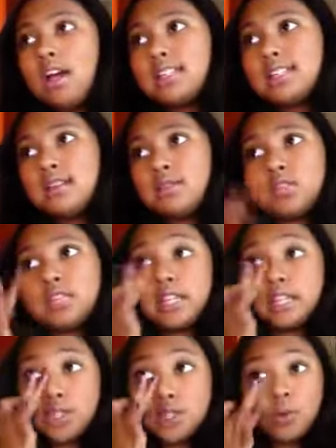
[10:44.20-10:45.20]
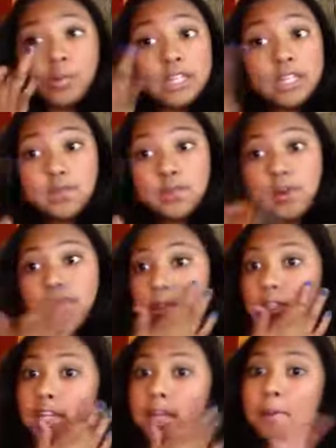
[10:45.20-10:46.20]
instead of just like a squeezed one or
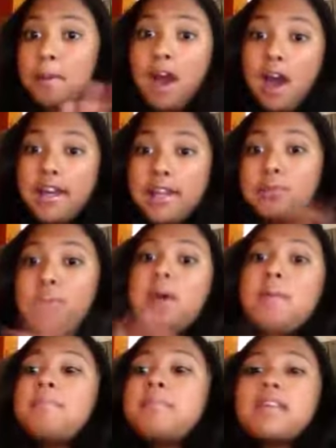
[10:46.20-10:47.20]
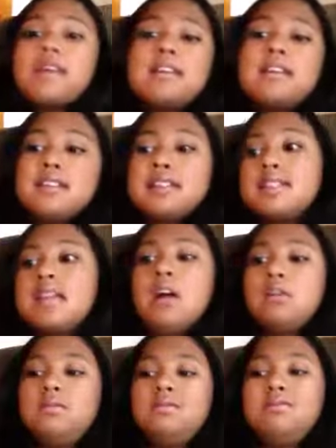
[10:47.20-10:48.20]
like a potted one. So
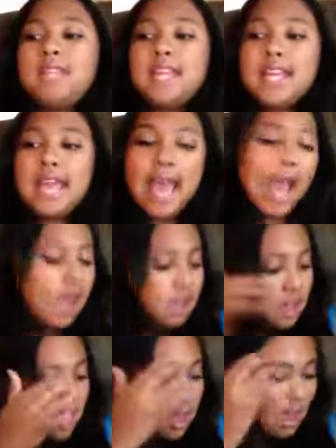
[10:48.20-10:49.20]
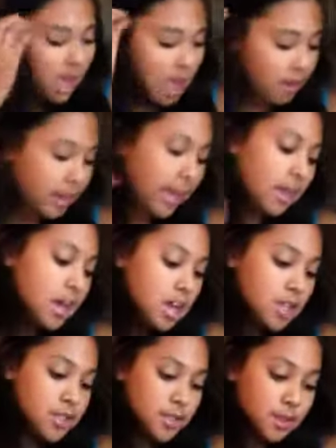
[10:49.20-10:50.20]
yeah. Okay,
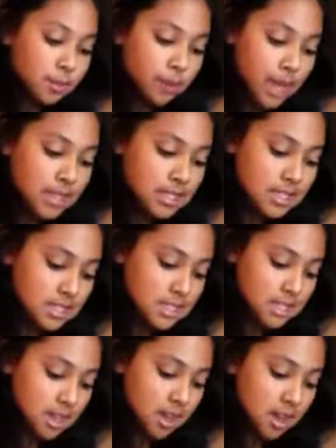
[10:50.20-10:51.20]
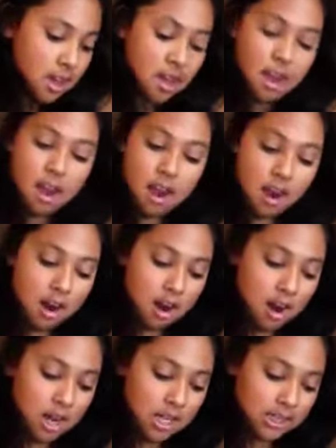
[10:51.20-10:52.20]
so the rest
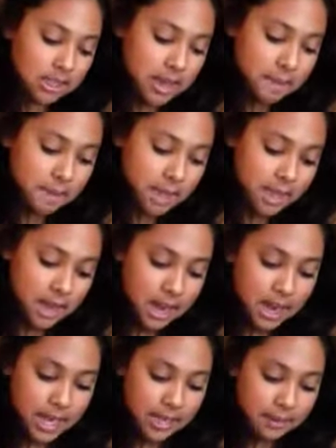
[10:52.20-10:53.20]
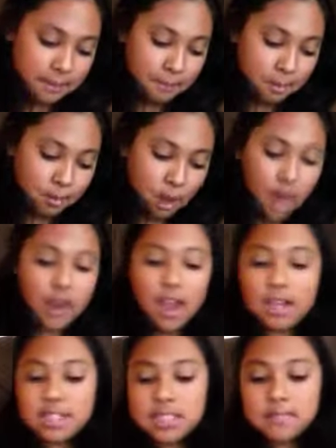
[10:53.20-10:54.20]
are lip and eye
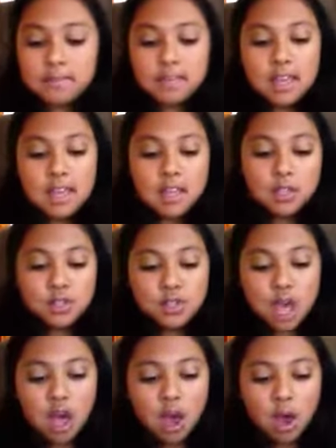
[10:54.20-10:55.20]
products. So